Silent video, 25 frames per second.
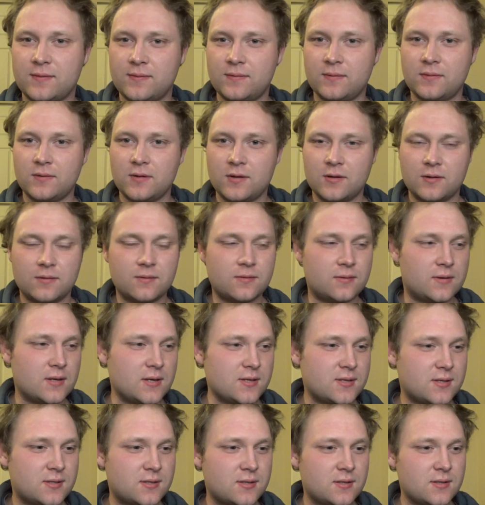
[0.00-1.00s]

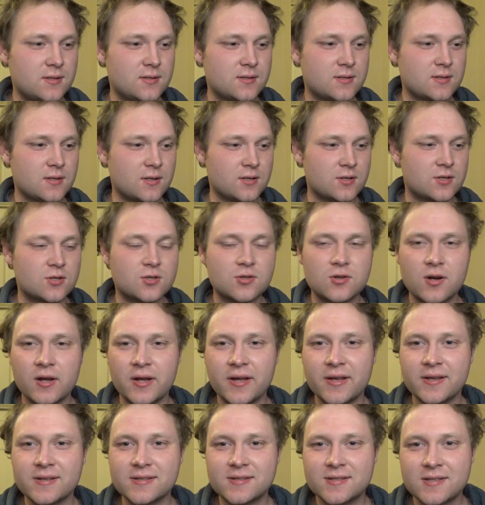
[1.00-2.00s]
this is an
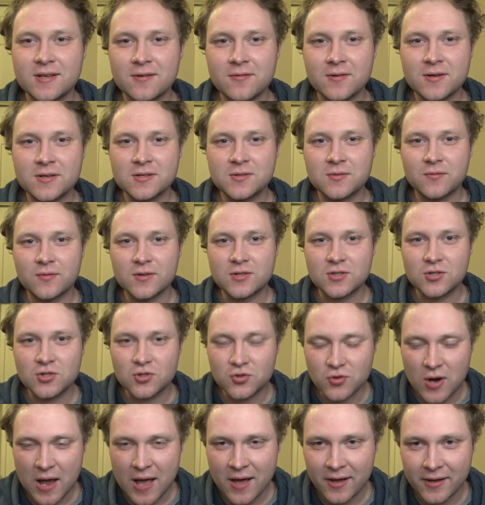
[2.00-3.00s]
Australian series of
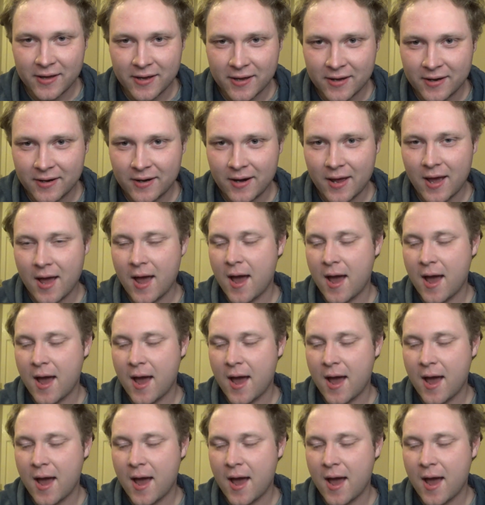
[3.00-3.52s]
Australian